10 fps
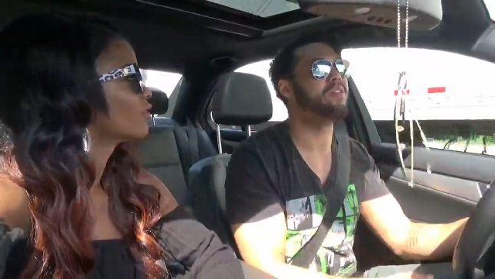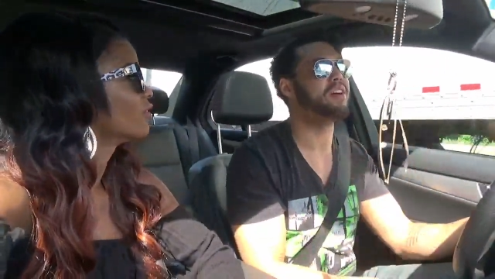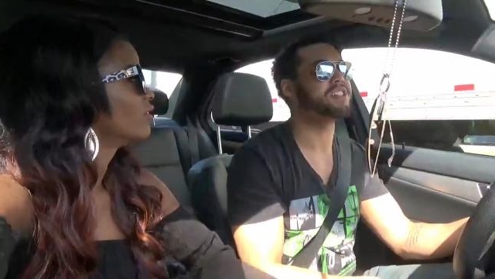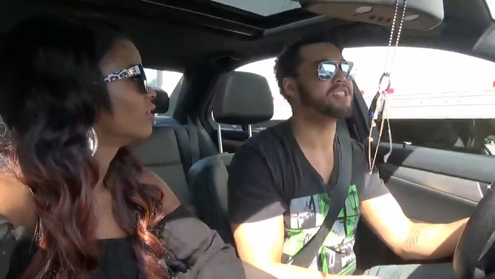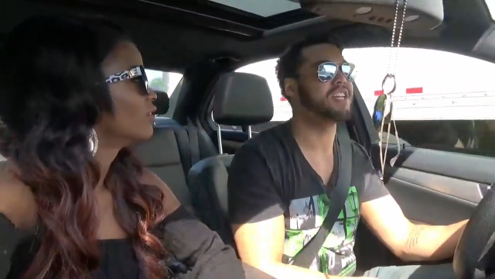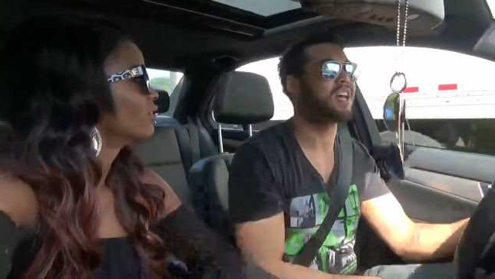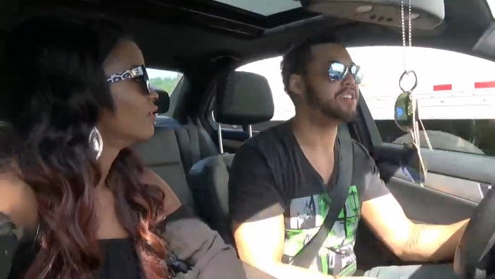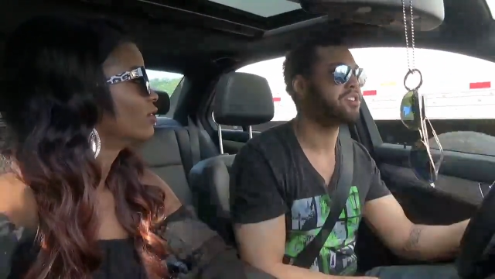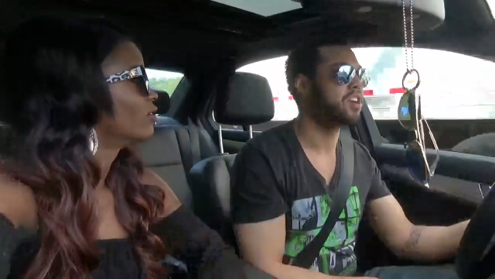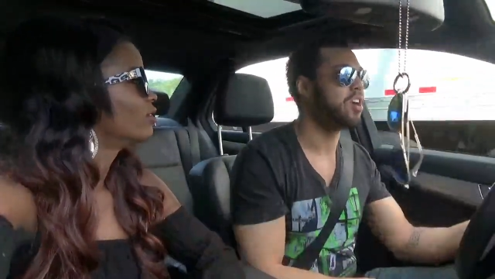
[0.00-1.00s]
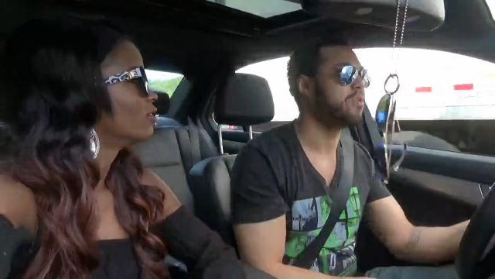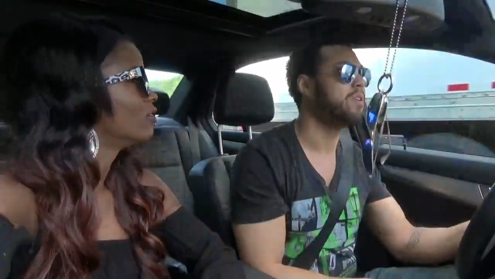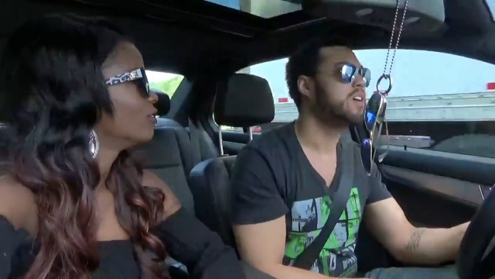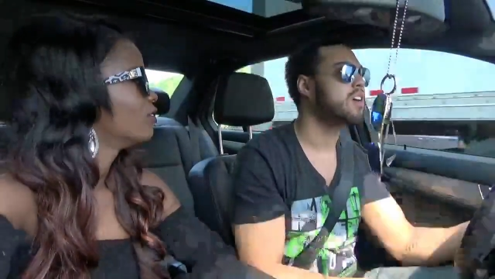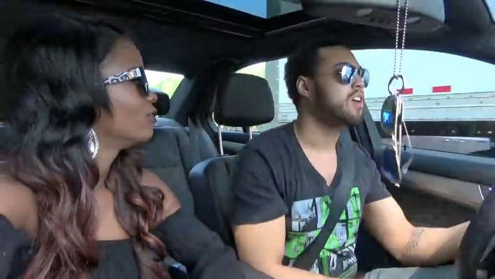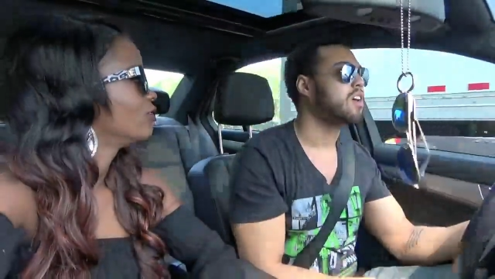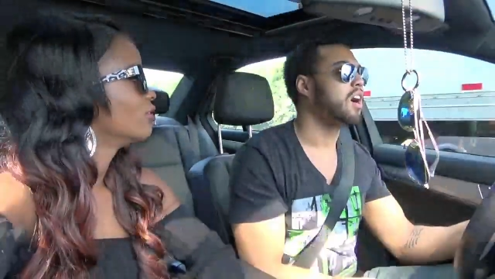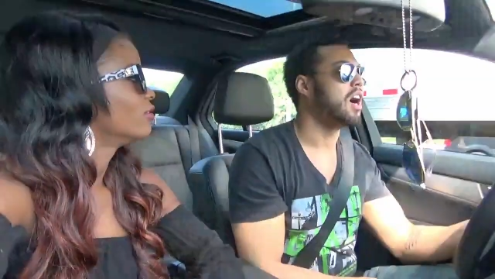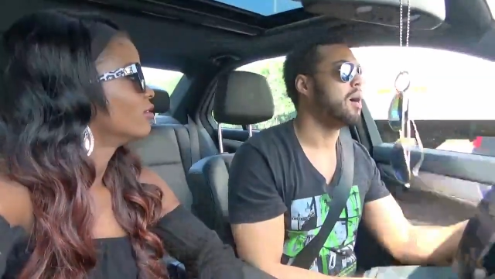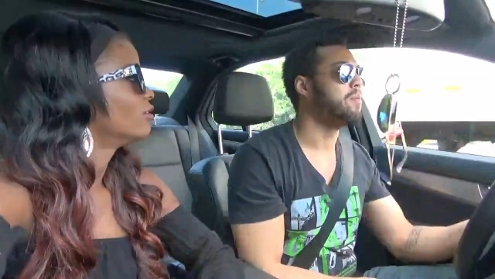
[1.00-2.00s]
Speaker 1: with us today, so.
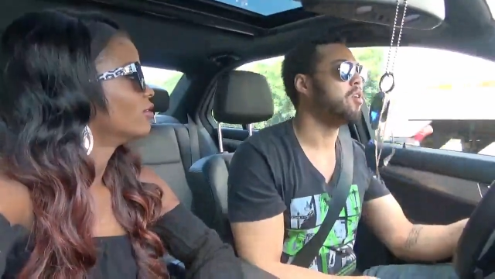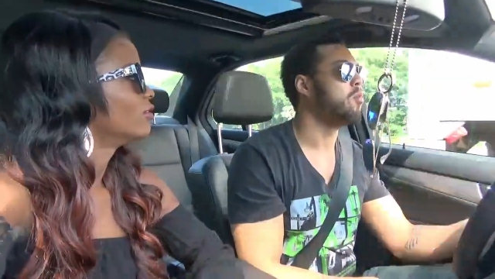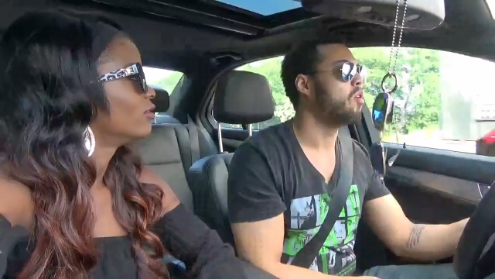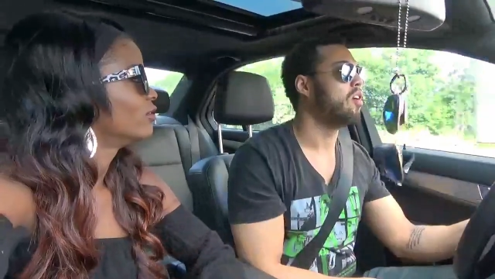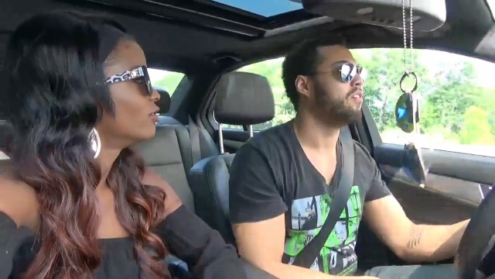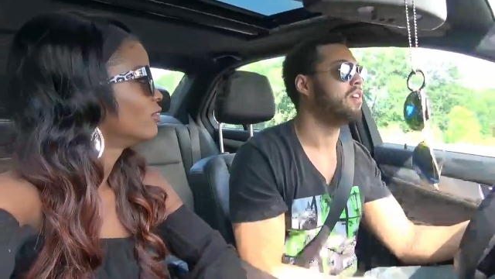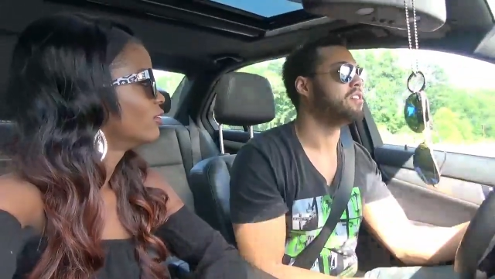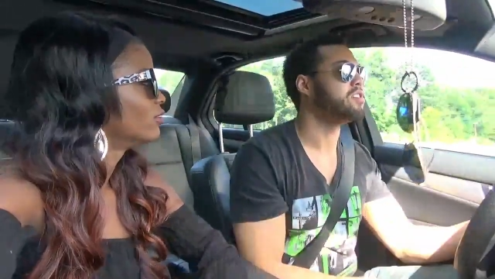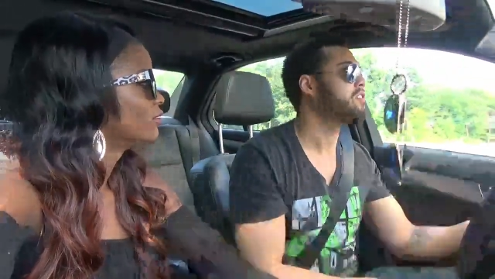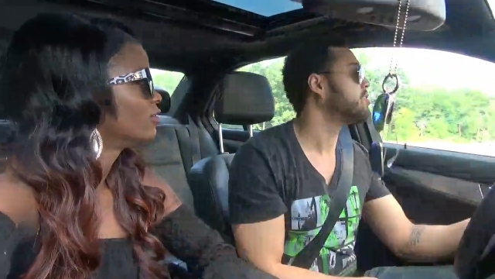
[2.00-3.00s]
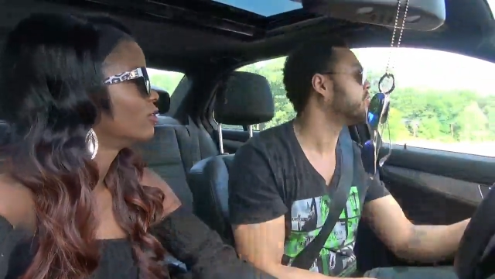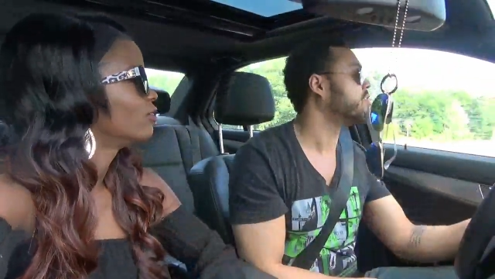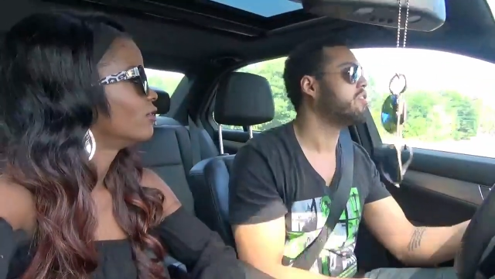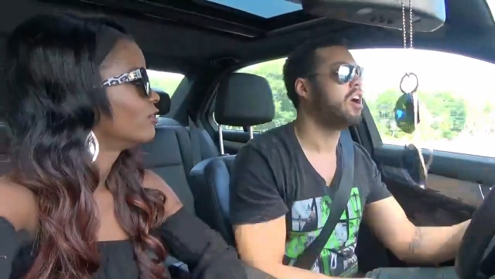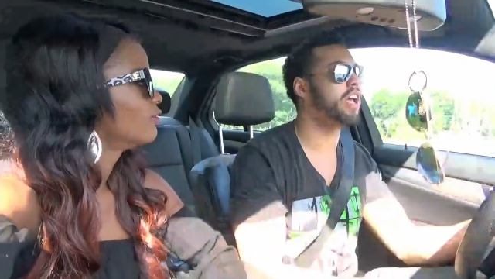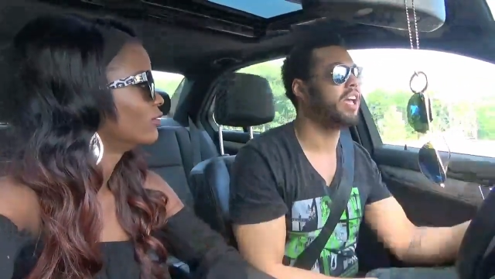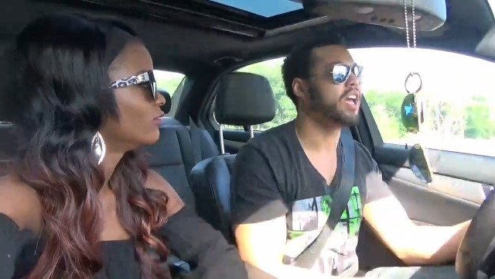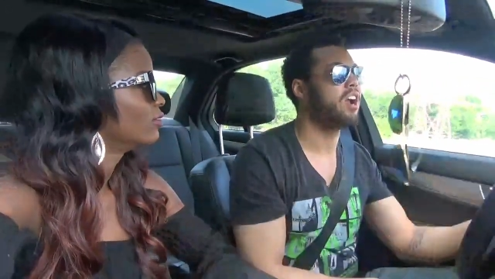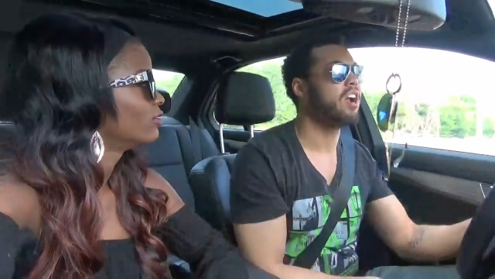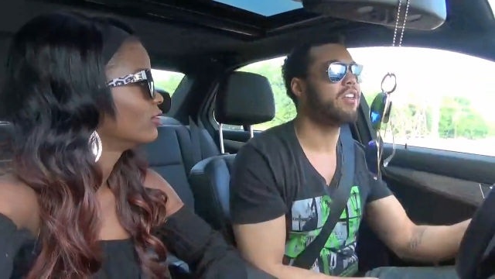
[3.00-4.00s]
Um, no more of this little
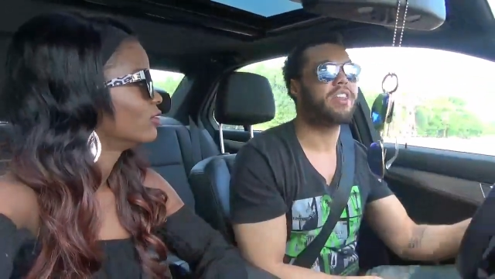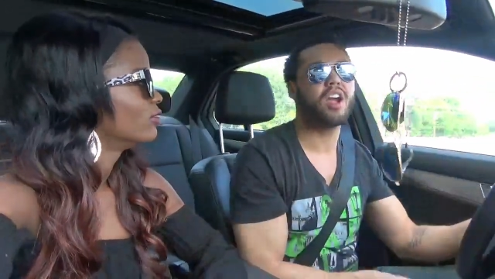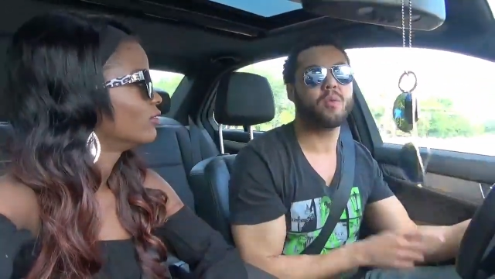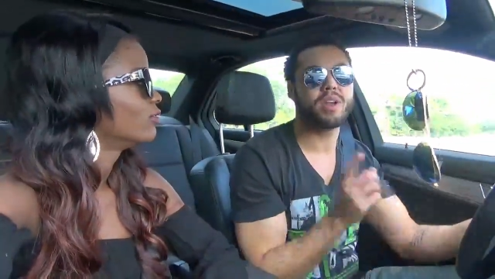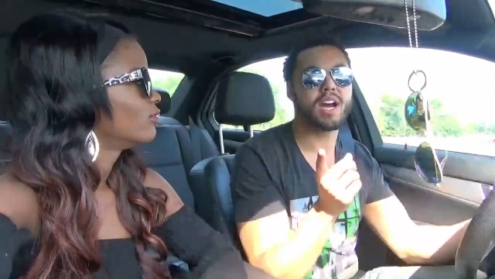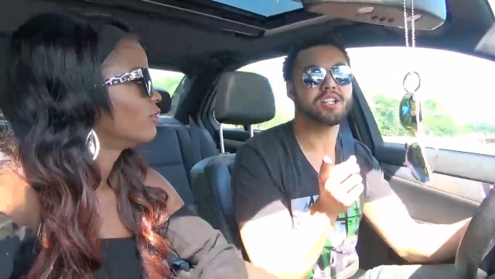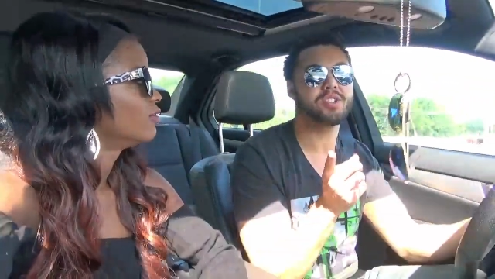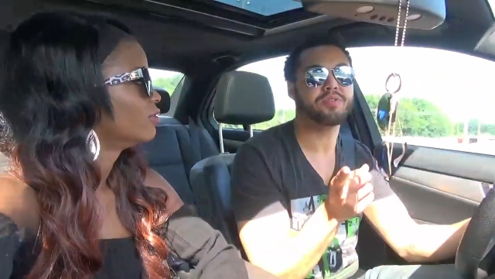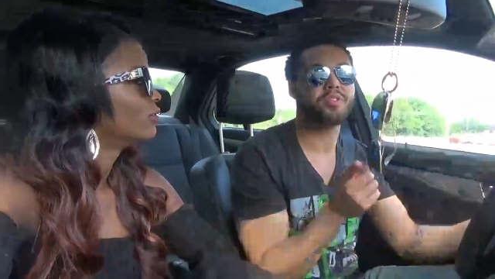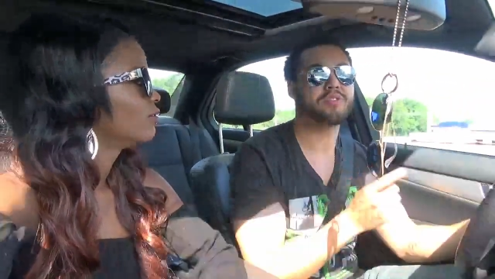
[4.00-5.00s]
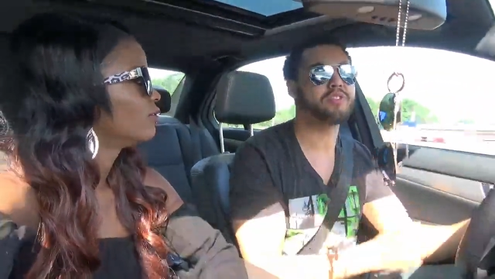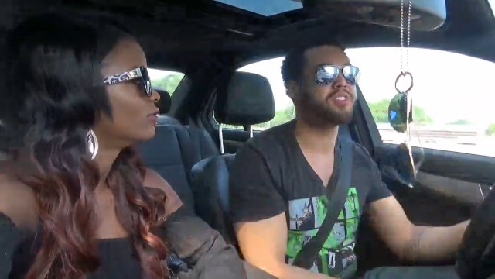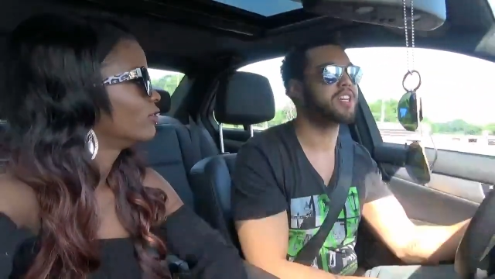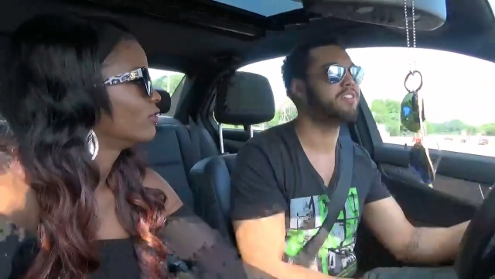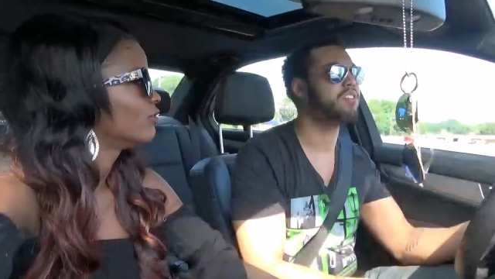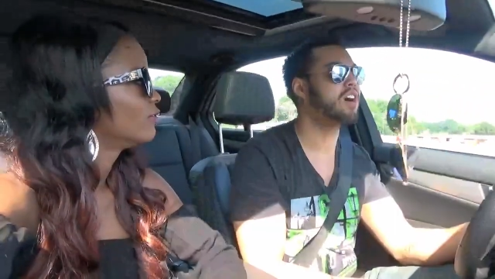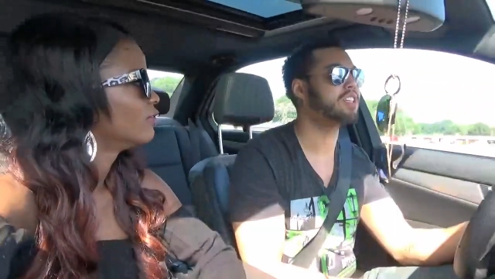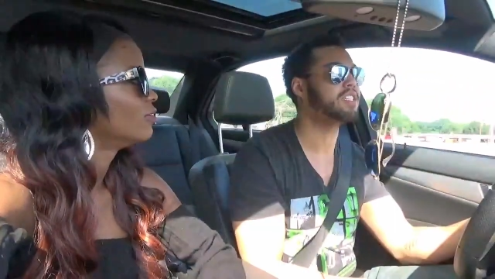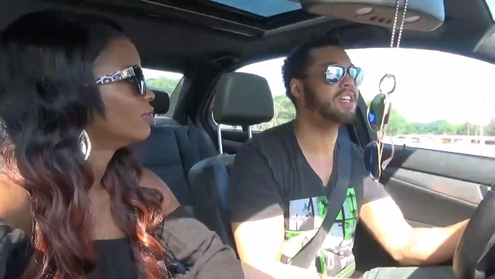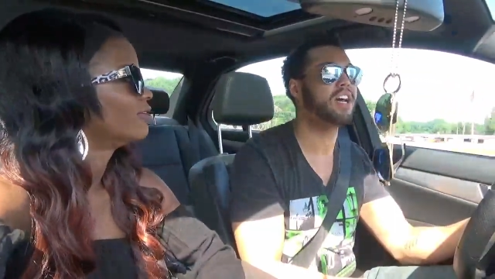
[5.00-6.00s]
vlogging here and there. We got you for a full day
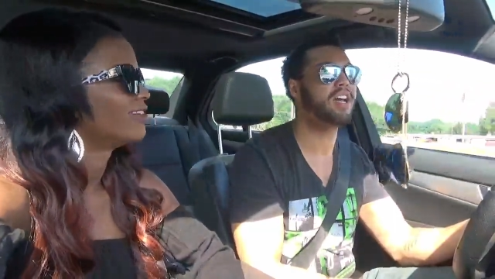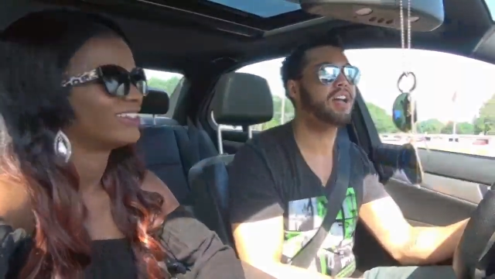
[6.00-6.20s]
vlog today.